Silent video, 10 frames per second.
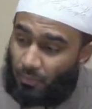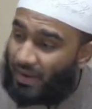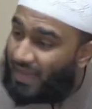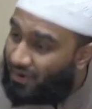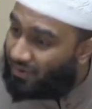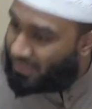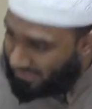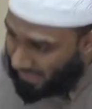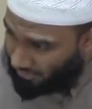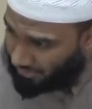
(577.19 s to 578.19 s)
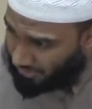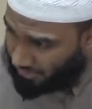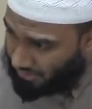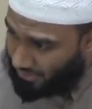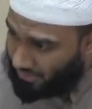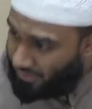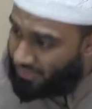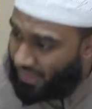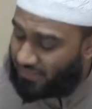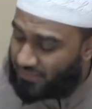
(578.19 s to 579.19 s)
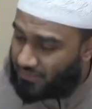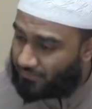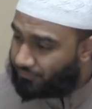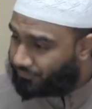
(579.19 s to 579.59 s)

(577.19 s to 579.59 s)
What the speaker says: by hearing a sound, that